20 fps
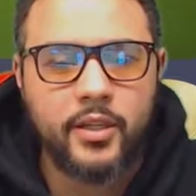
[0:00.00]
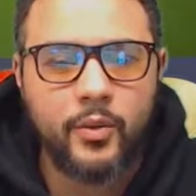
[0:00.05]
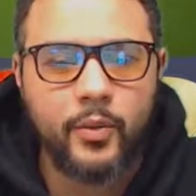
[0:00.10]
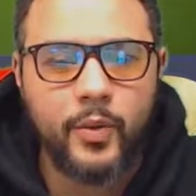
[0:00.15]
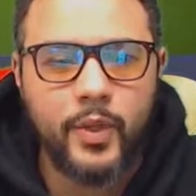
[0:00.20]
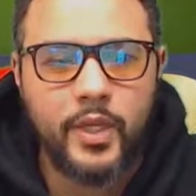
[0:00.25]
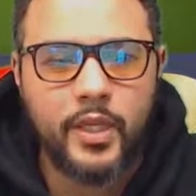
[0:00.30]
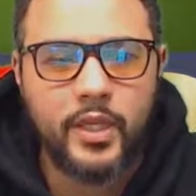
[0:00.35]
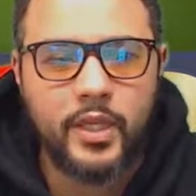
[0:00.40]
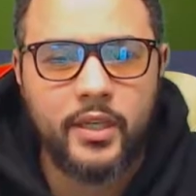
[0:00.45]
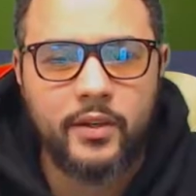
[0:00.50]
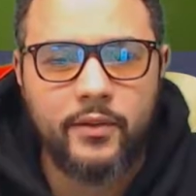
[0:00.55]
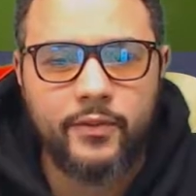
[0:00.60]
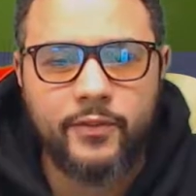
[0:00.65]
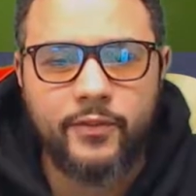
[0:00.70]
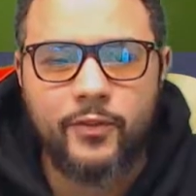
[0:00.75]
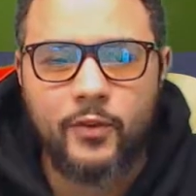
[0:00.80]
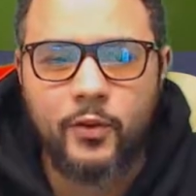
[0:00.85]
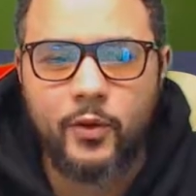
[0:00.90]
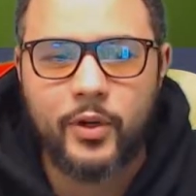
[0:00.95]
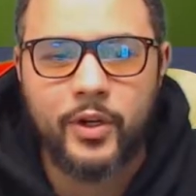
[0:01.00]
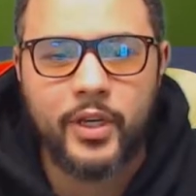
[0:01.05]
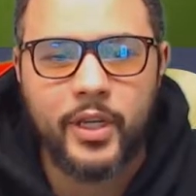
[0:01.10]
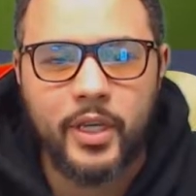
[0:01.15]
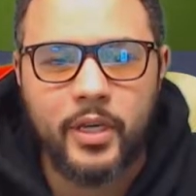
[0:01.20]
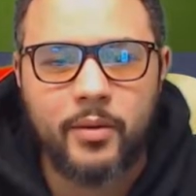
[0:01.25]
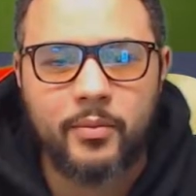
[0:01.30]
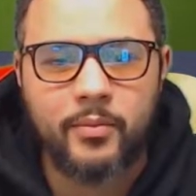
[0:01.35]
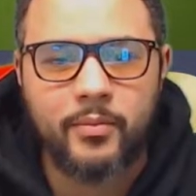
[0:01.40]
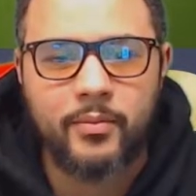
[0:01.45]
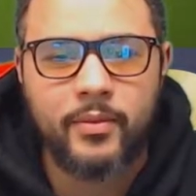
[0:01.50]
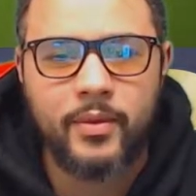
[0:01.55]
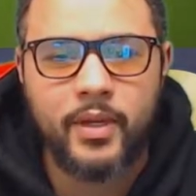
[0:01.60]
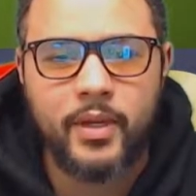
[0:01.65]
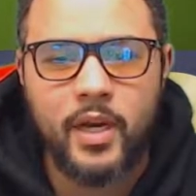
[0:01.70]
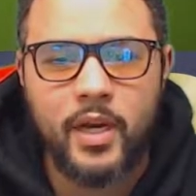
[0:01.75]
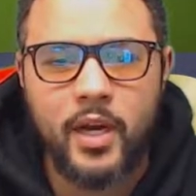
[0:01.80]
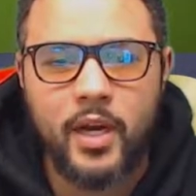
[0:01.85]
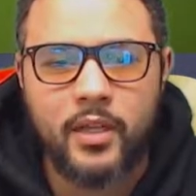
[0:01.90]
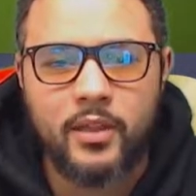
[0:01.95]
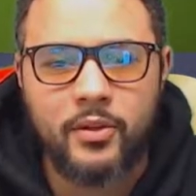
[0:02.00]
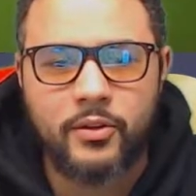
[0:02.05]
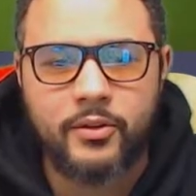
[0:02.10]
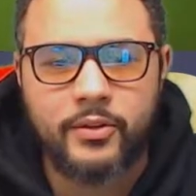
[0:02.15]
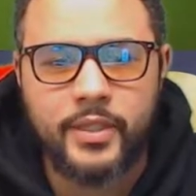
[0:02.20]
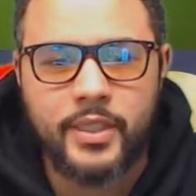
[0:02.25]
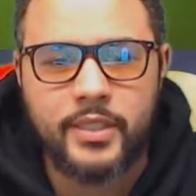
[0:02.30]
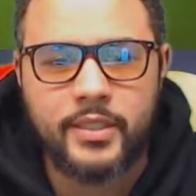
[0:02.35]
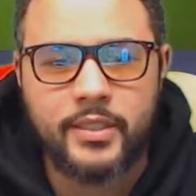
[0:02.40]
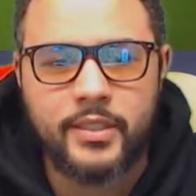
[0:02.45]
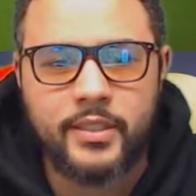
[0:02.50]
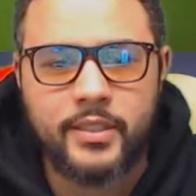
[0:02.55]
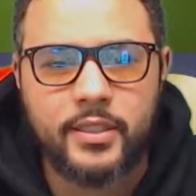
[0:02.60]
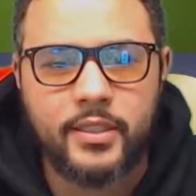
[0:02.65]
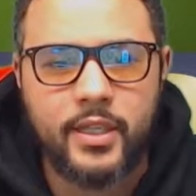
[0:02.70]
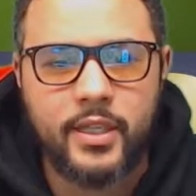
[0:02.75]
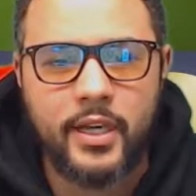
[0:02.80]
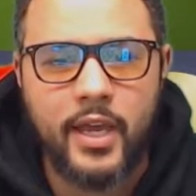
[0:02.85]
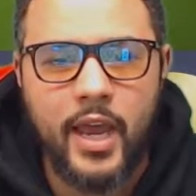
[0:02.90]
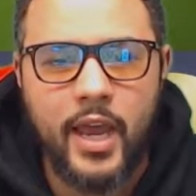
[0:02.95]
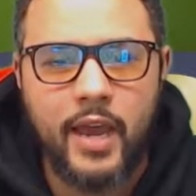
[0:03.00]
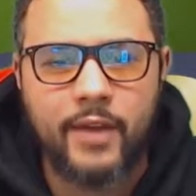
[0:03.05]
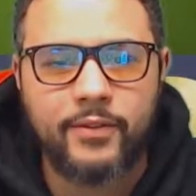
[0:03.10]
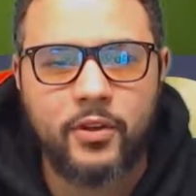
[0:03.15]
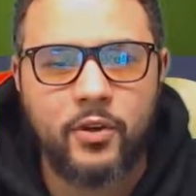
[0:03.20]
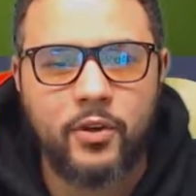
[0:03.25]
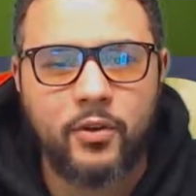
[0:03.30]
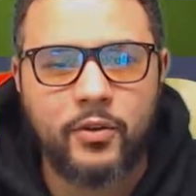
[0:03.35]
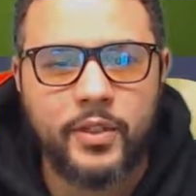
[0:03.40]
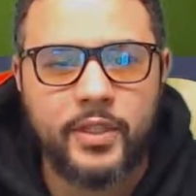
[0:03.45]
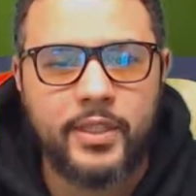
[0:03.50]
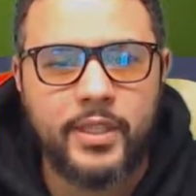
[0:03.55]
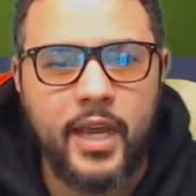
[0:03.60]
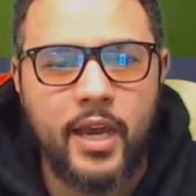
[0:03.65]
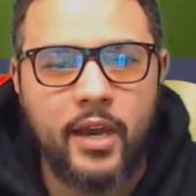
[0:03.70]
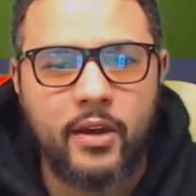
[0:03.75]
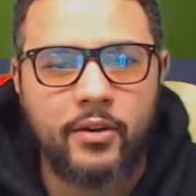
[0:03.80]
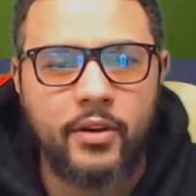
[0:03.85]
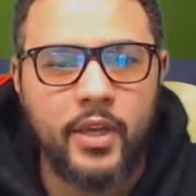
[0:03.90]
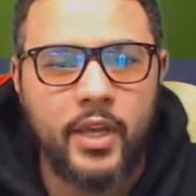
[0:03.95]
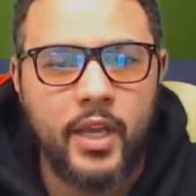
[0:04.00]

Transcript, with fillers: we can afford him, uh, Lloris is just gonna have to hold it down.